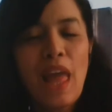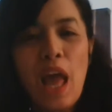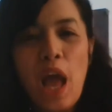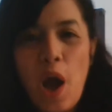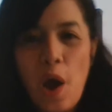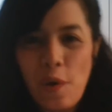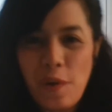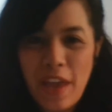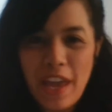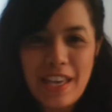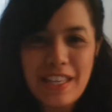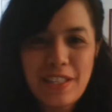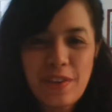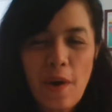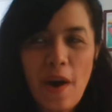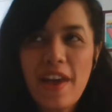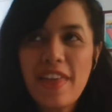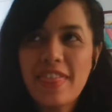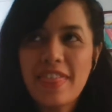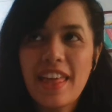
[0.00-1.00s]
Okay, so
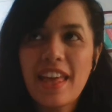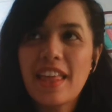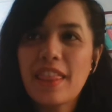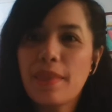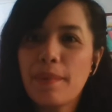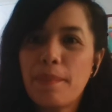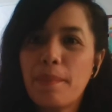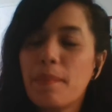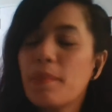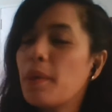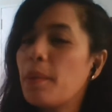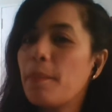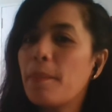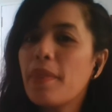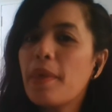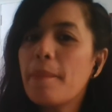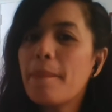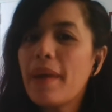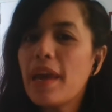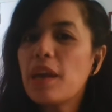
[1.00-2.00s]
I think
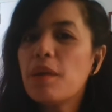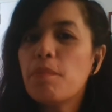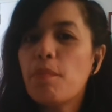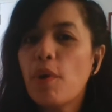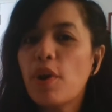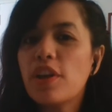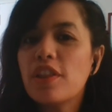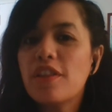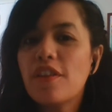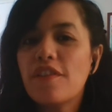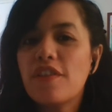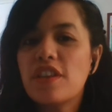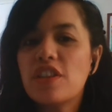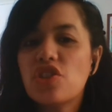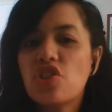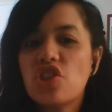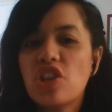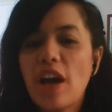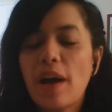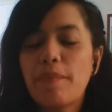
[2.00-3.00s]
the main point of
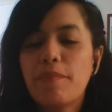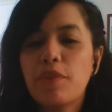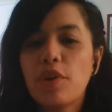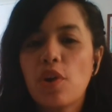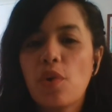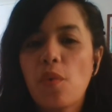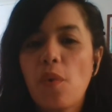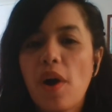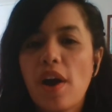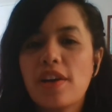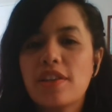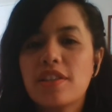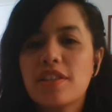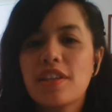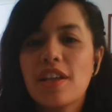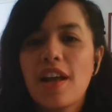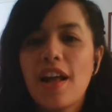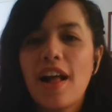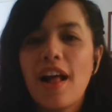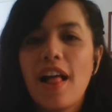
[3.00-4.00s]
this chapter was
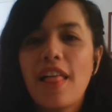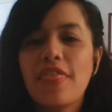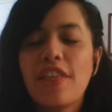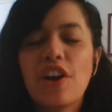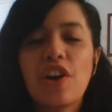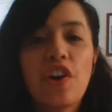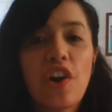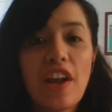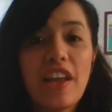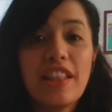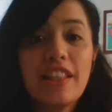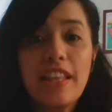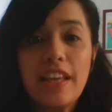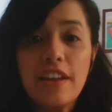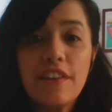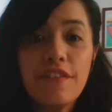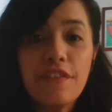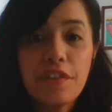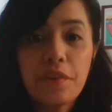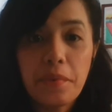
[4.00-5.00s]
the great
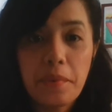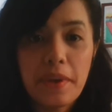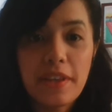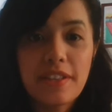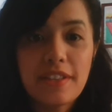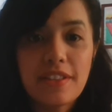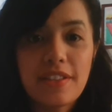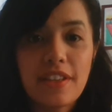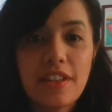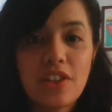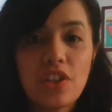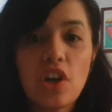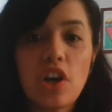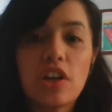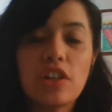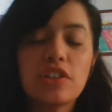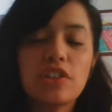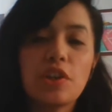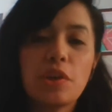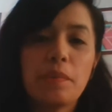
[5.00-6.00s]
influence that
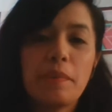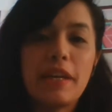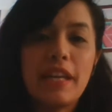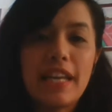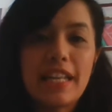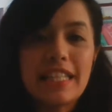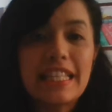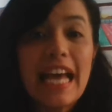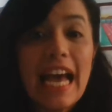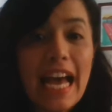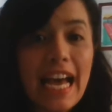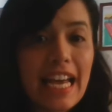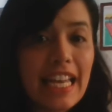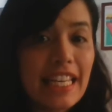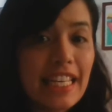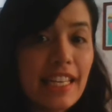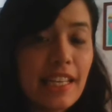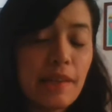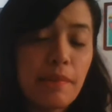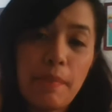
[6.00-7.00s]
Dr. Manette
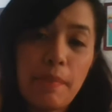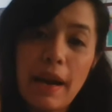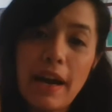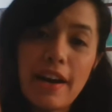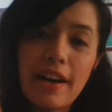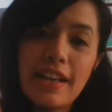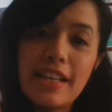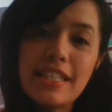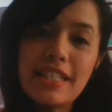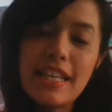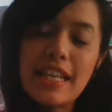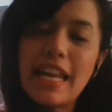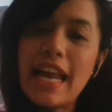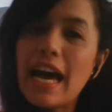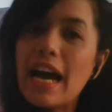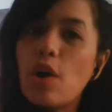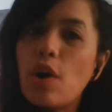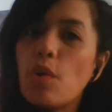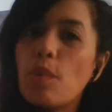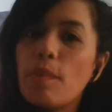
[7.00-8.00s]
had in Paris and
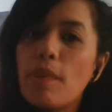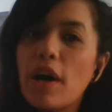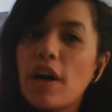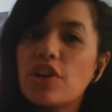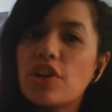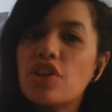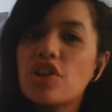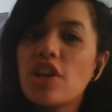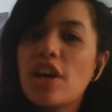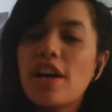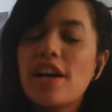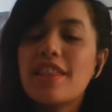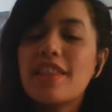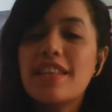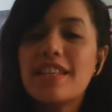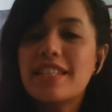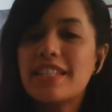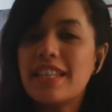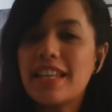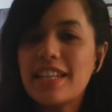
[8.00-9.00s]
how much
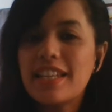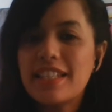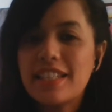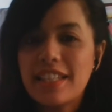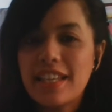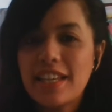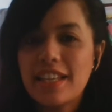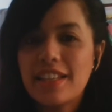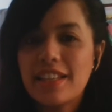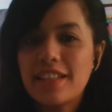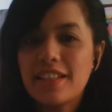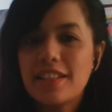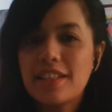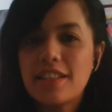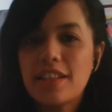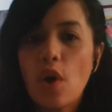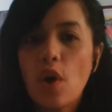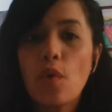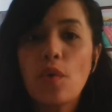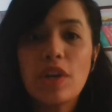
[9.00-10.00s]
the
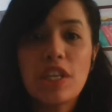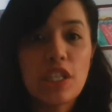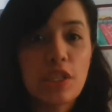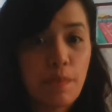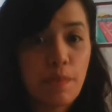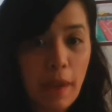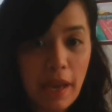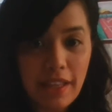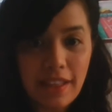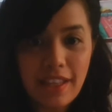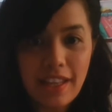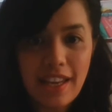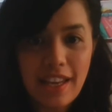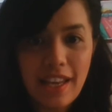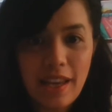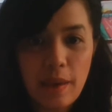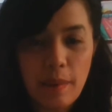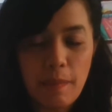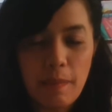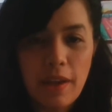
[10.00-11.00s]
citizens respected
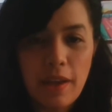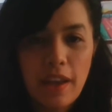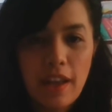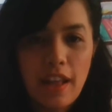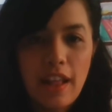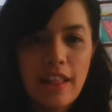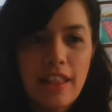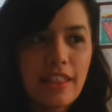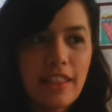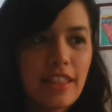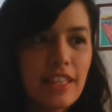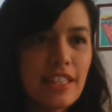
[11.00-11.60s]
him, that the